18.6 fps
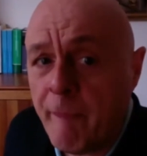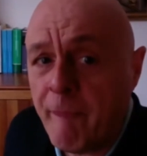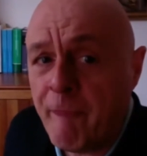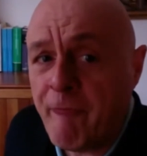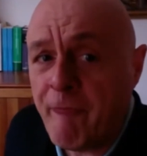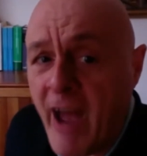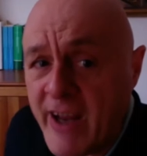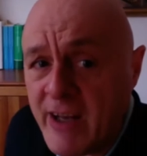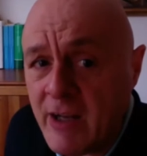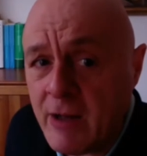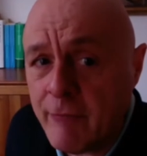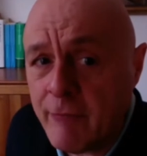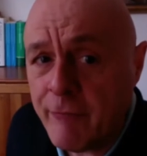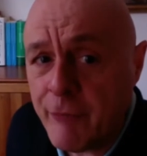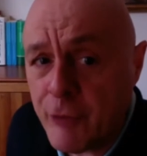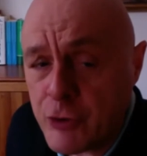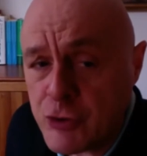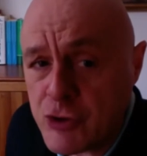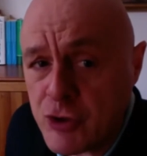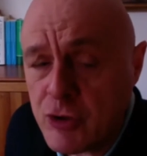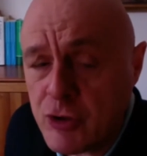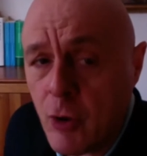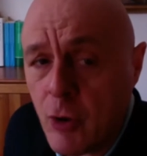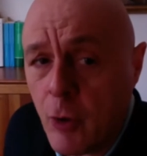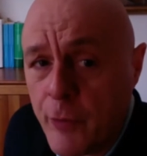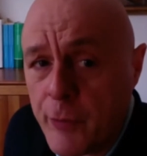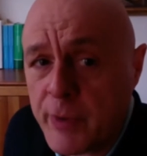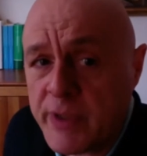final version,
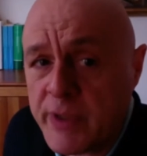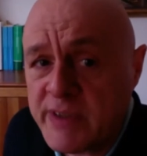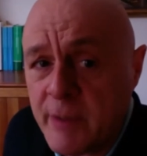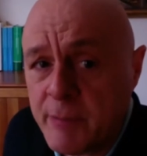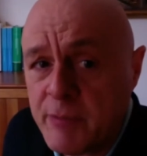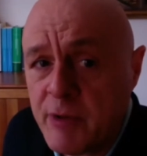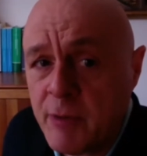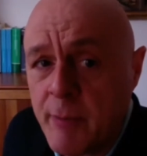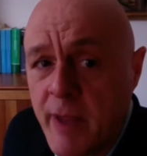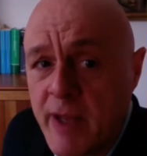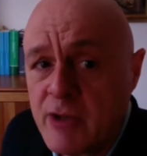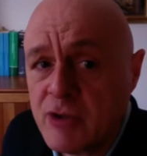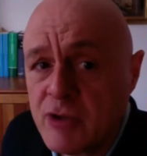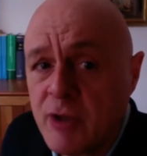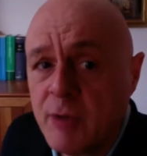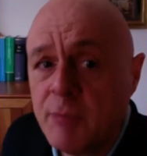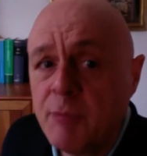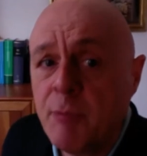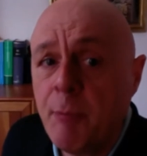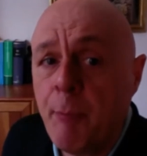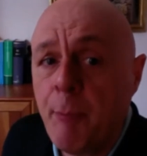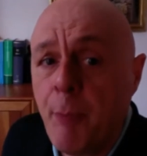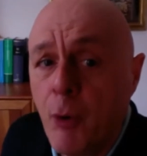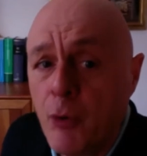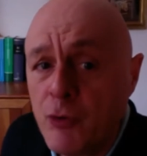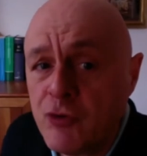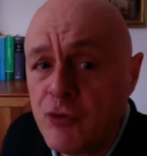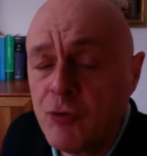author-accepted manuscript,
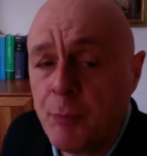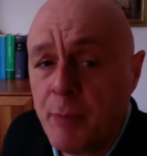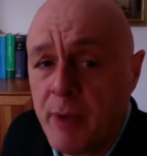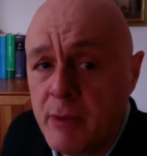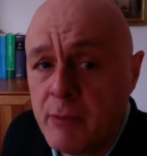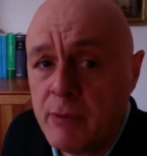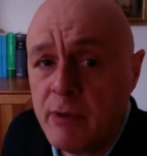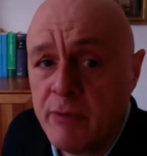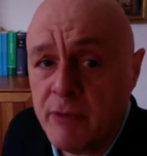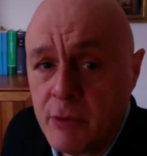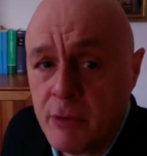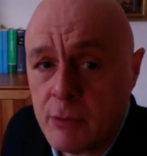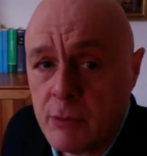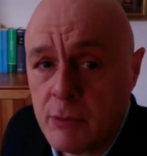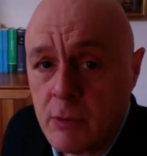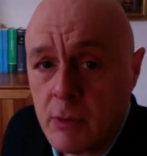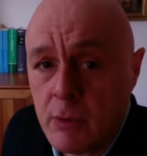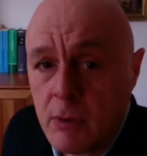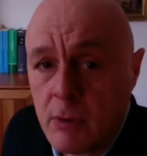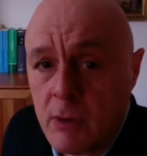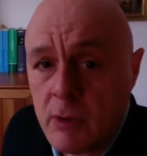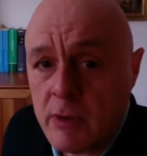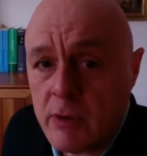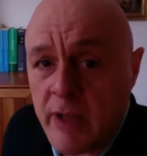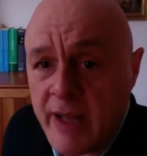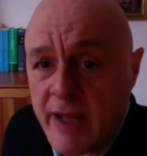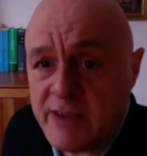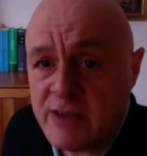post-peer review.
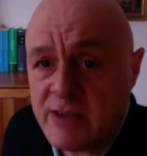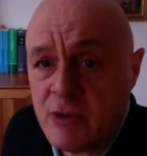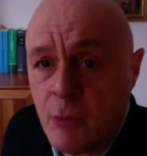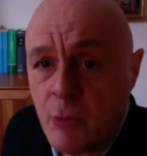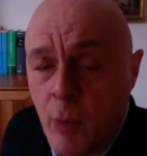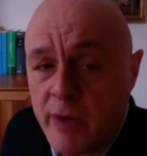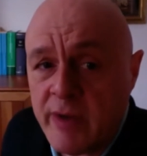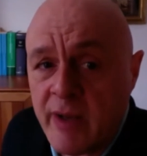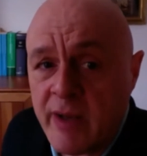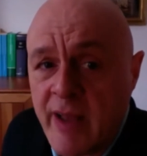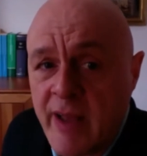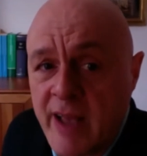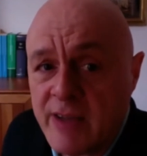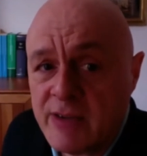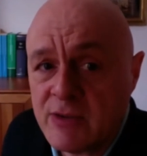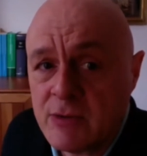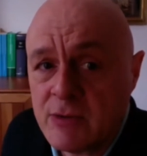that is the one that has